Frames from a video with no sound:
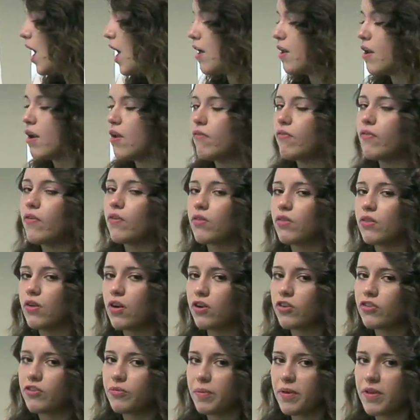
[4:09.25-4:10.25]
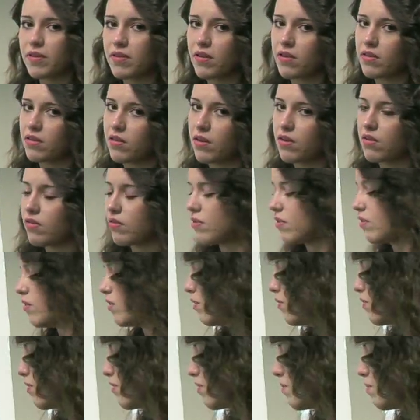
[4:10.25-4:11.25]
And for large businesses,
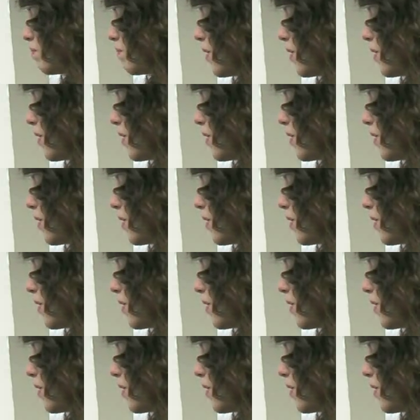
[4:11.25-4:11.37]
there was